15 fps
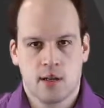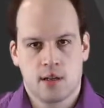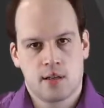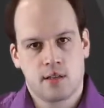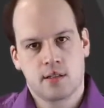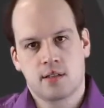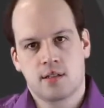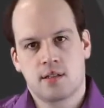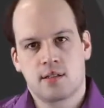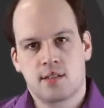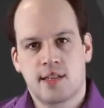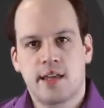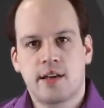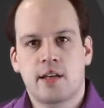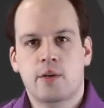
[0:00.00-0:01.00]
the
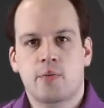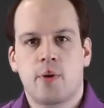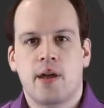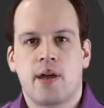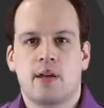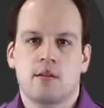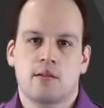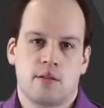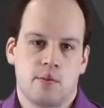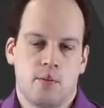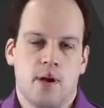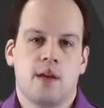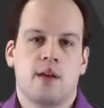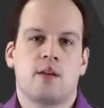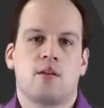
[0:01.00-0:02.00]
standard way, the
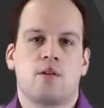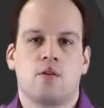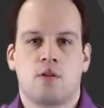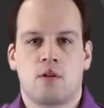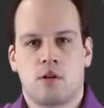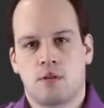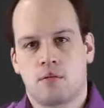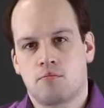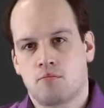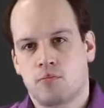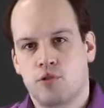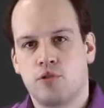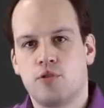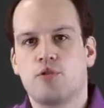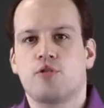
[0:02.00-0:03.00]
way you're
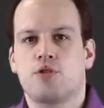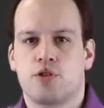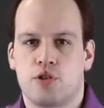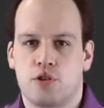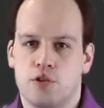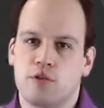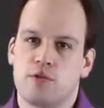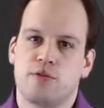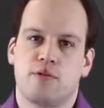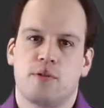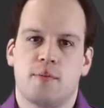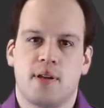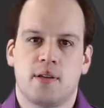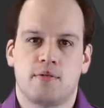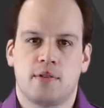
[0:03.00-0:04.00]
used to for
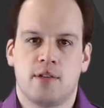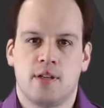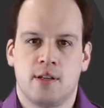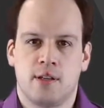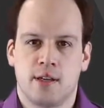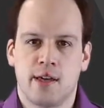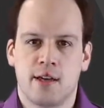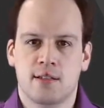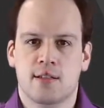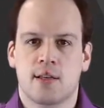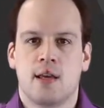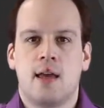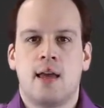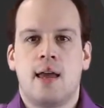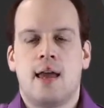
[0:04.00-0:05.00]
many years,
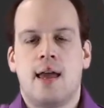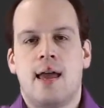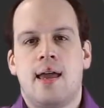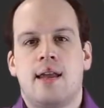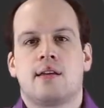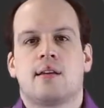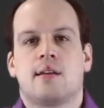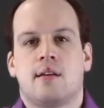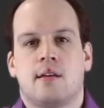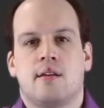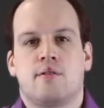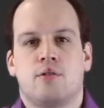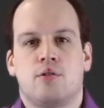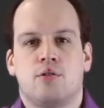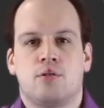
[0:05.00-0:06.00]
and
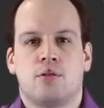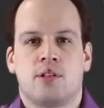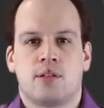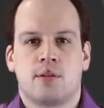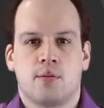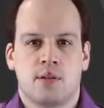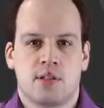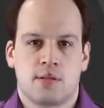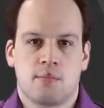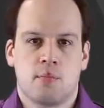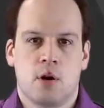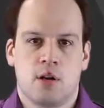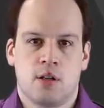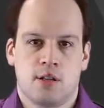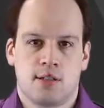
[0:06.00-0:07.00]
if you do it with
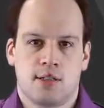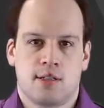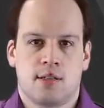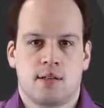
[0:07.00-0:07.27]
models.